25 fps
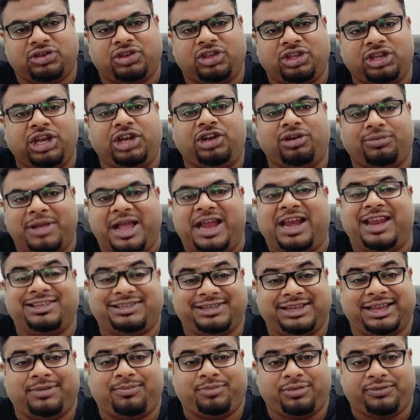So you need to
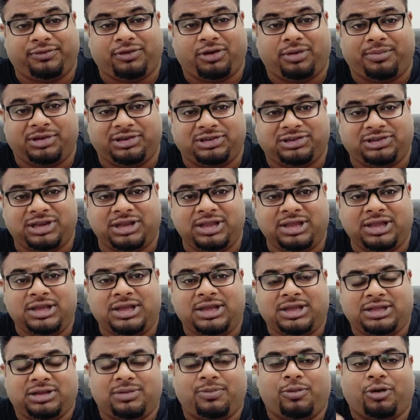manage that performance.
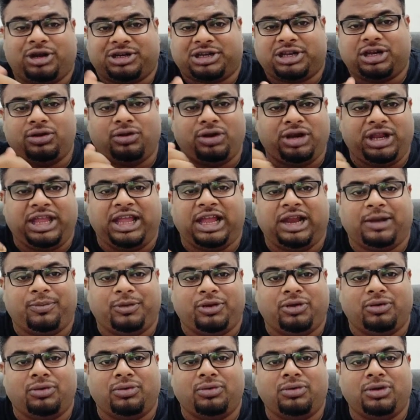The bot can only
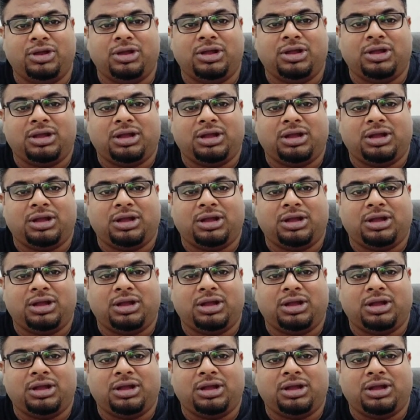help you